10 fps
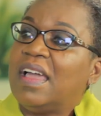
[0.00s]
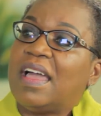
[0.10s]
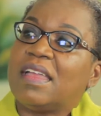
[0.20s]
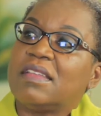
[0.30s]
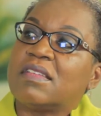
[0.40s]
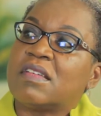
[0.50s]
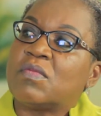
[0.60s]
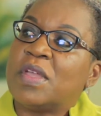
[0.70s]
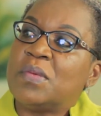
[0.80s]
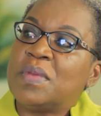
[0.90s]
And
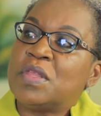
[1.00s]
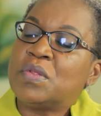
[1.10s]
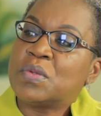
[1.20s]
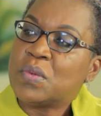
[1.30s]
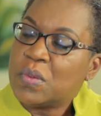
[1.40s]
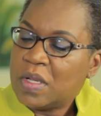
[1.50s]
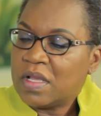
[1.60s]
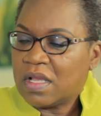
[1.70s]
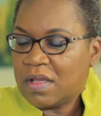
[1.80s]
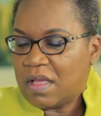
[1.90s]
when we do
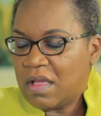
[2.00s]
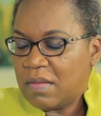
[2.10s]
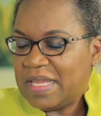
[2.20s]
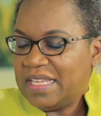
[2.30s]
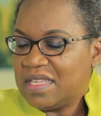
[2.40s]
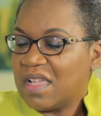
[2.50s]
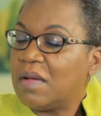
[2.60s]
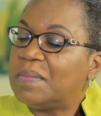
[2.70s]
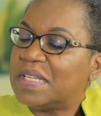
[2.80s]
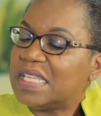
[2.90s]
lend to
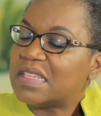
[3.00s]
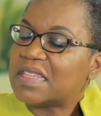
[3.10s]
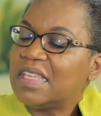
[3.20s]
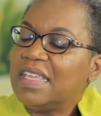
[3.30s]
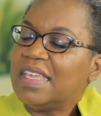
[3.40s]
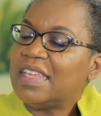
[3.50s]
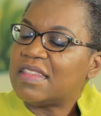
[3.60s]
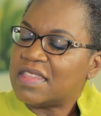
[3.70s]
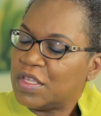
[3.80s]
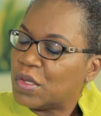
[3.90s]
companies, it
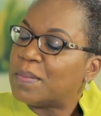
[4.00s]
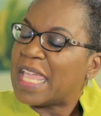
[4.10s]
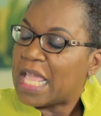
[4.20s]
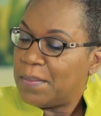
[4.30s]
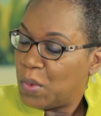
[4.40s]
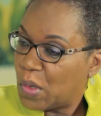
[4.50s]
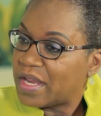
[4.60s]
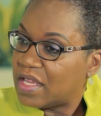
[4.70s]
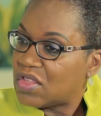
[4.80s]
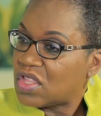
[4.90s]
is secured by a
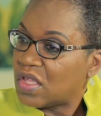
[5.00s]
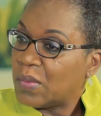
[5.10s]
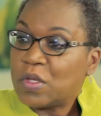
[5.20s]
mortgage.